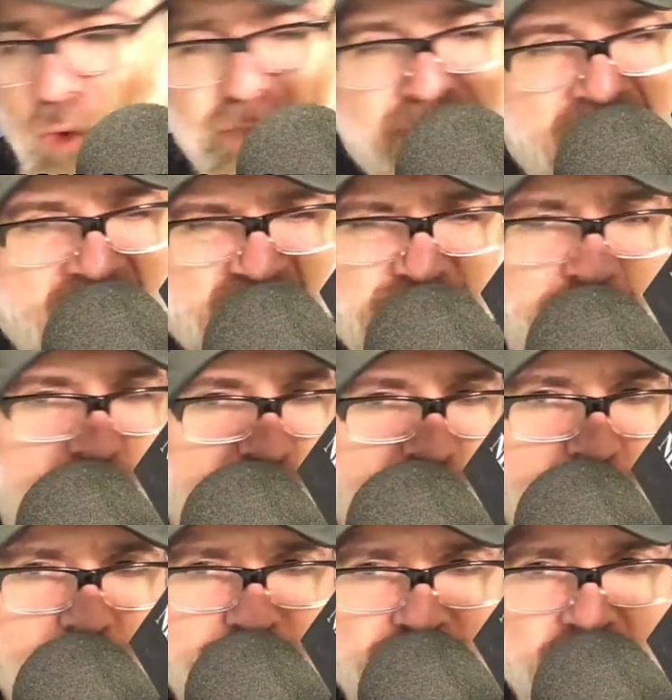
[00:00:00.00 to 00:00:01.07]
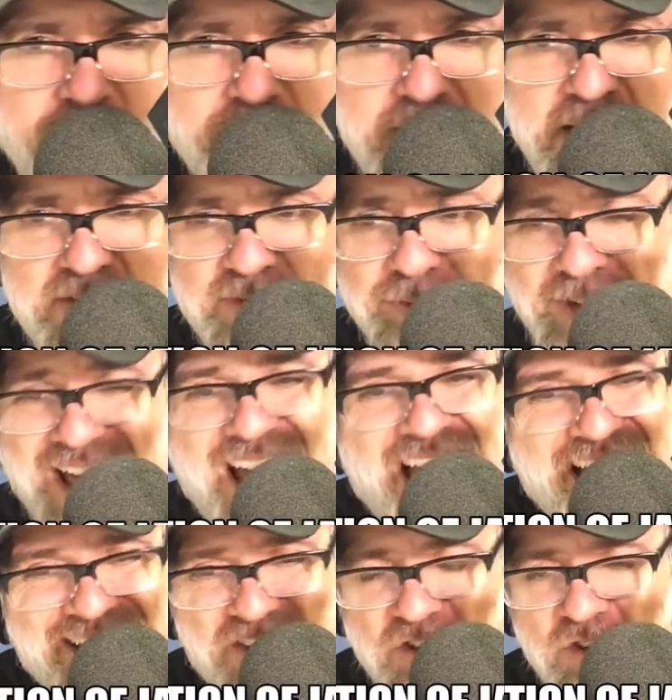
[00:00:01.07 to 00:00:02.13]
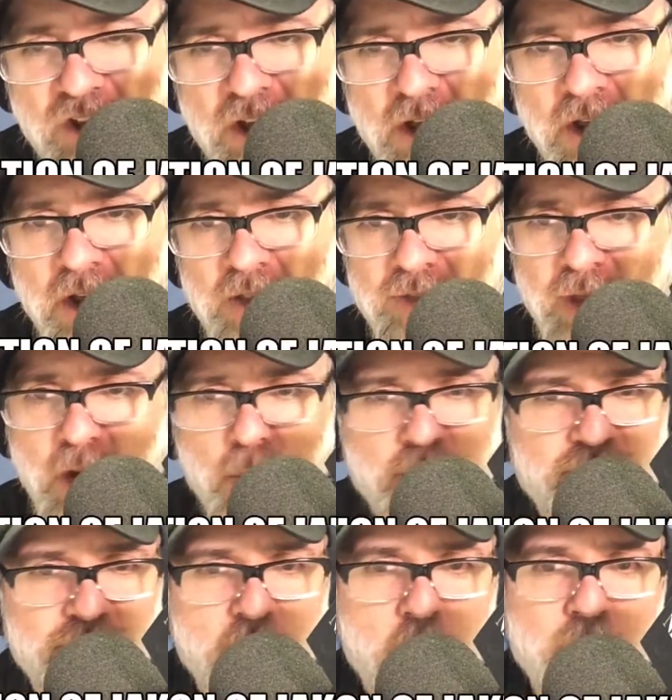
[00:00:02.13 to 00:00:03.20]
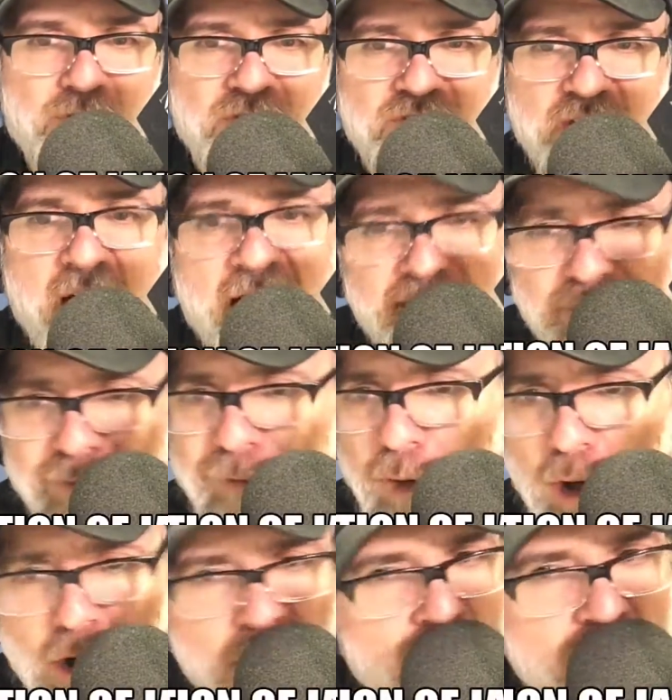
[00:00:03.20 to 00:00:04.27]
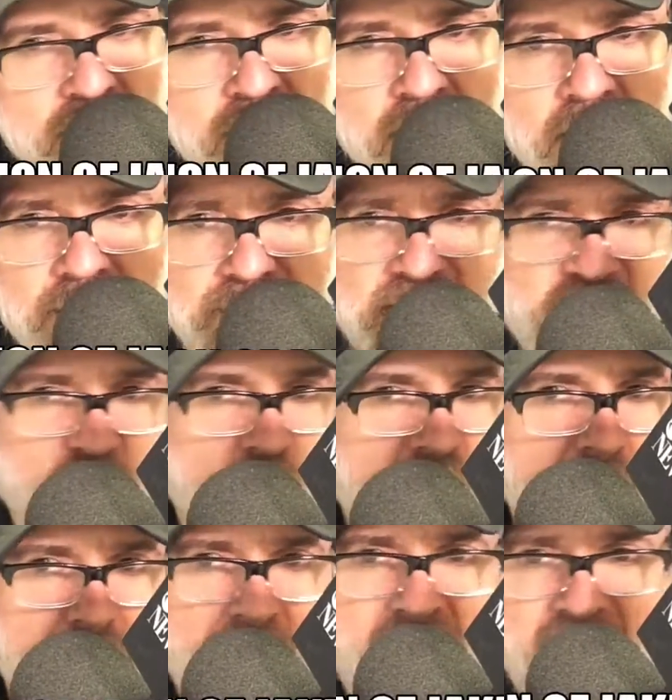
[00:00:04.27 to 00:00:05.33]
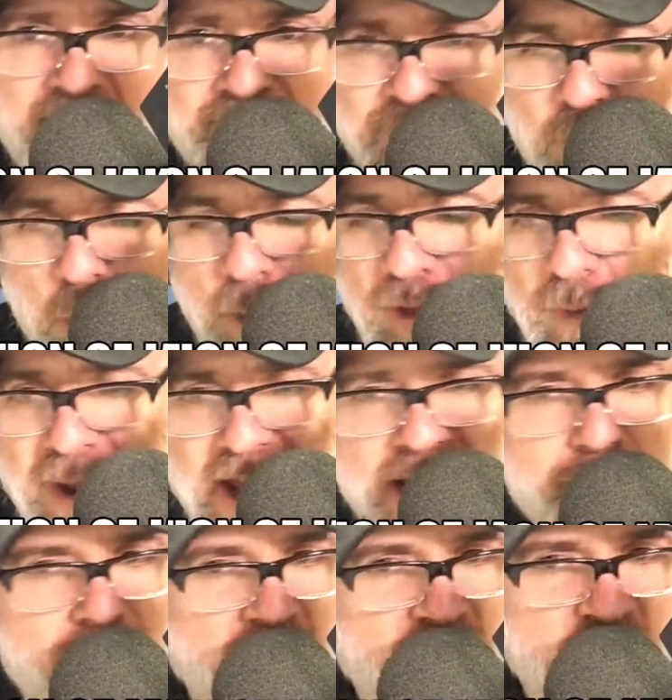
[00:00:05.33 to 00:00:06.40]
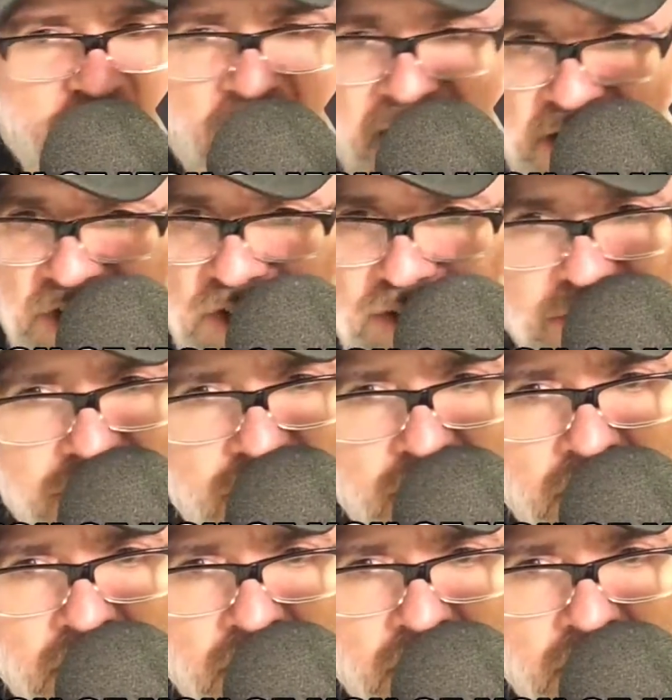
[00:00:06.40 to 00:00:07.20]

mass produce these flags. There was no design firm that you went back and forth to make a bunch of changes.